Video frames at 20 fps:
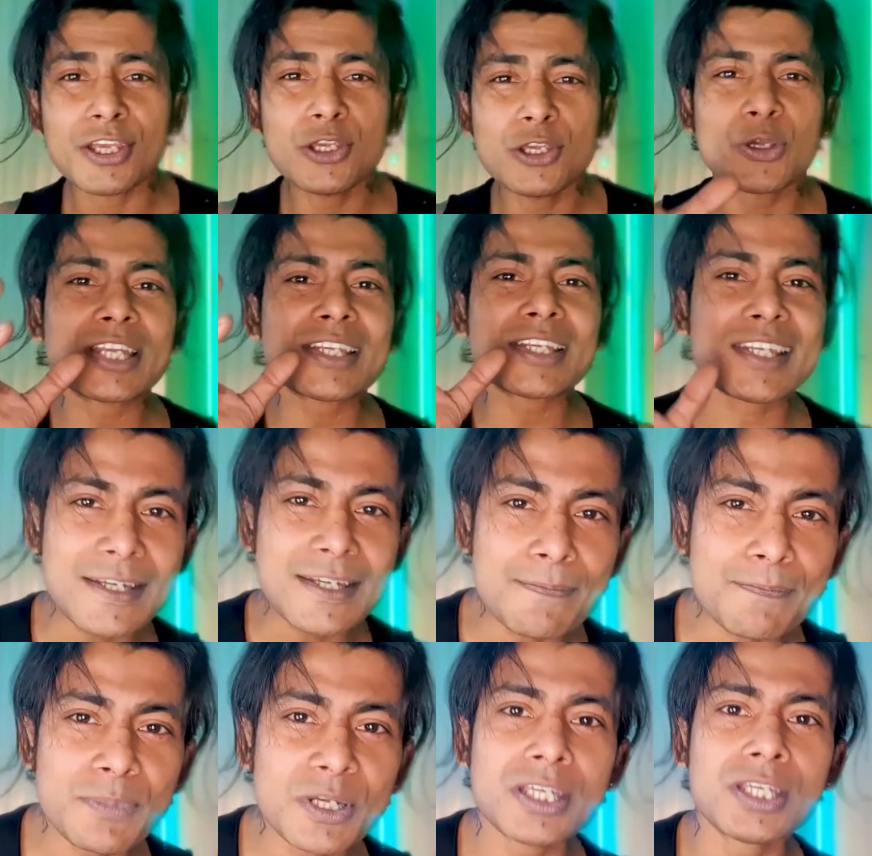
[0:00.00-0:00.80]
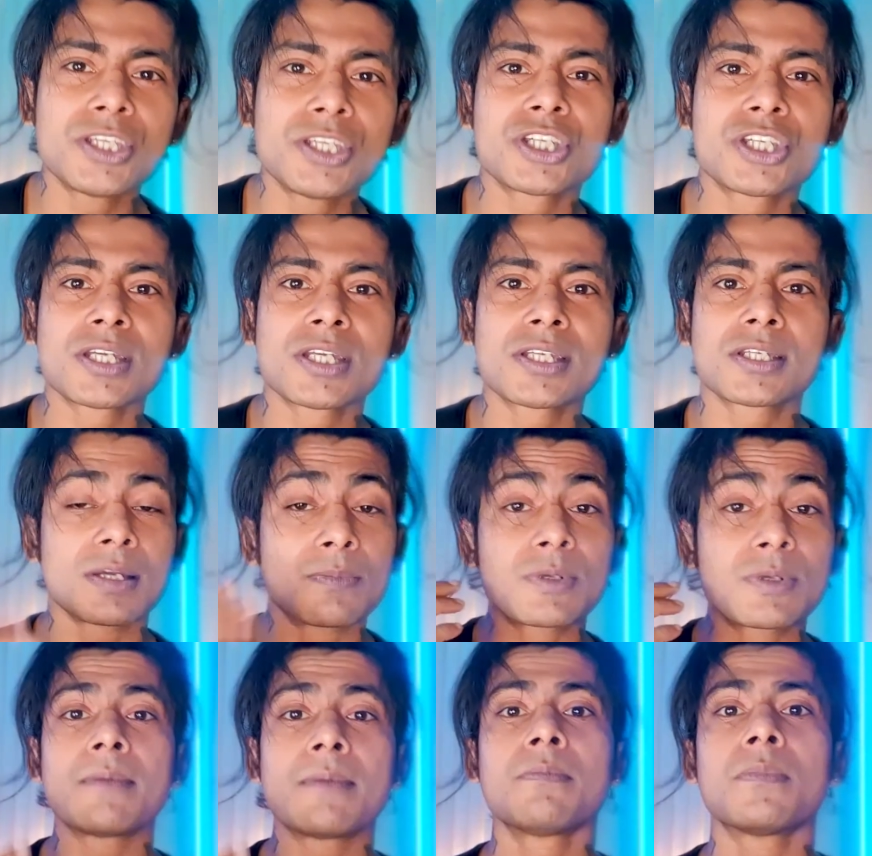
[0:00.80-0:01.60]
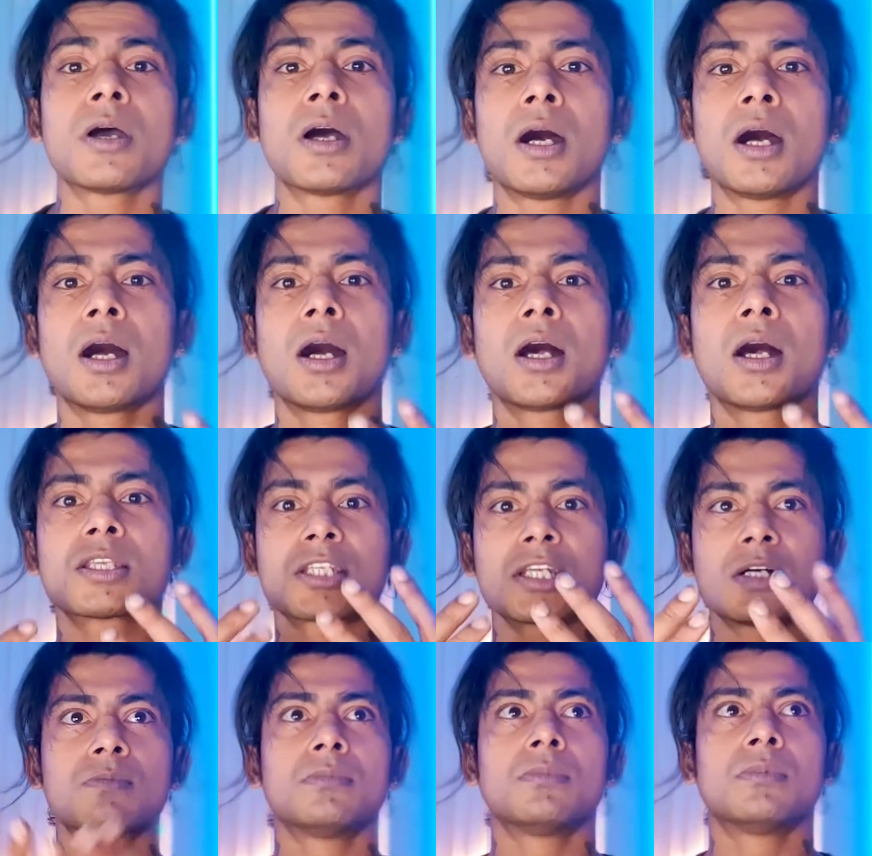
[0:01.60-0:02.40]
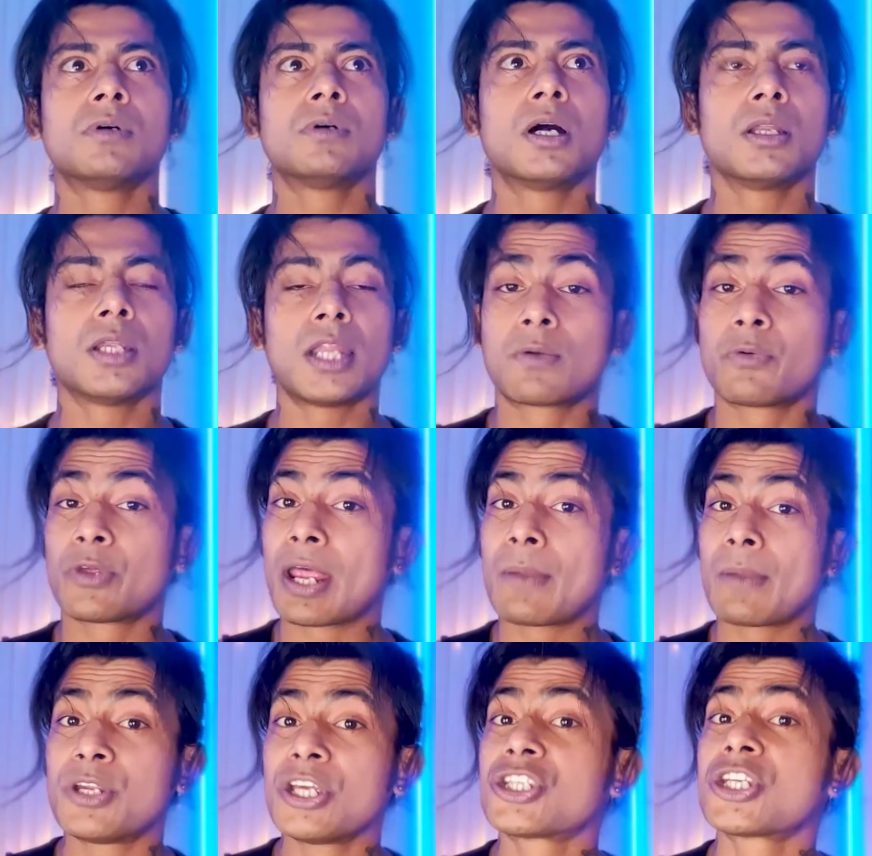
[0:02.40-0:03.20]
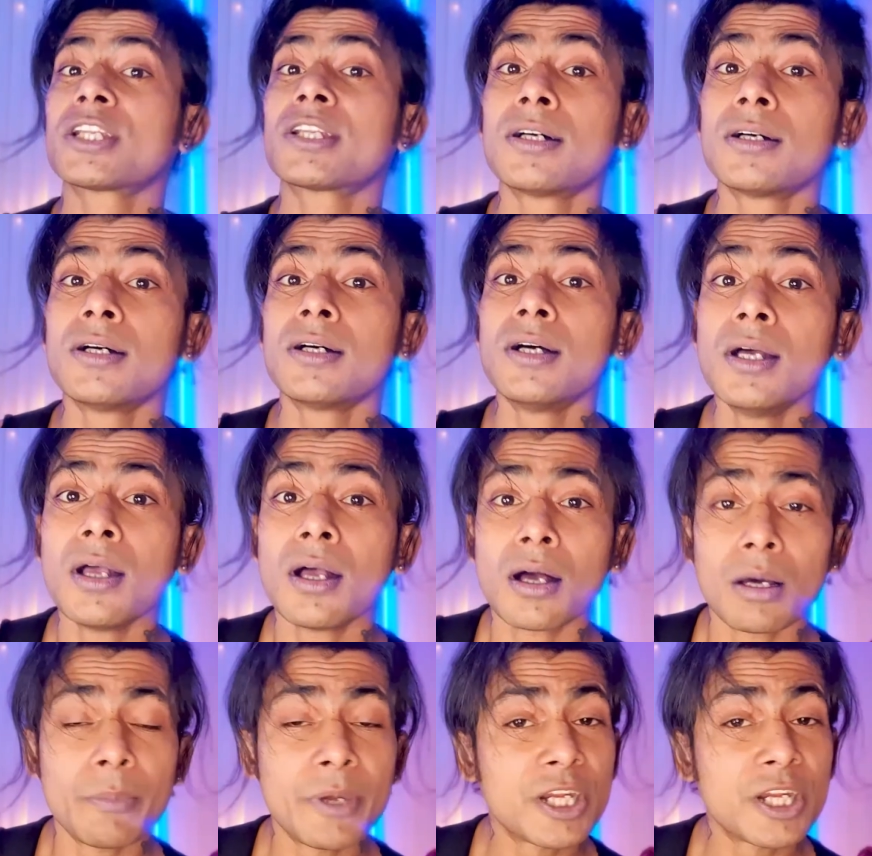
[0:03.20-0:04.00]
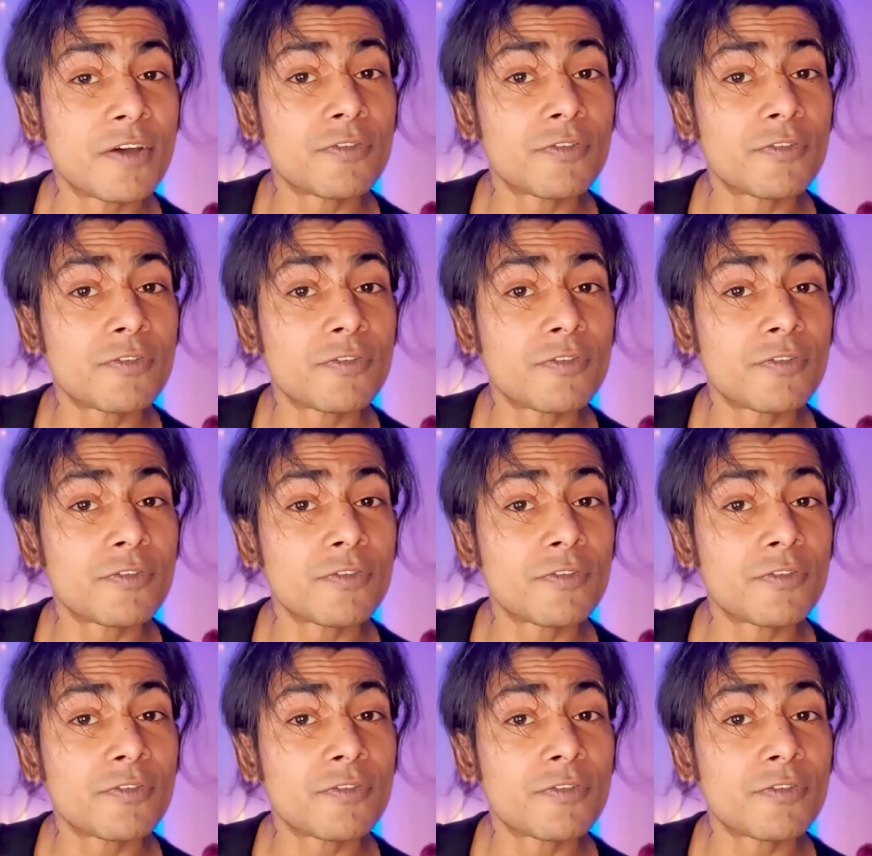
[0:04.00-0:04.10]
can simply just sometime like when I'm teaching the many of the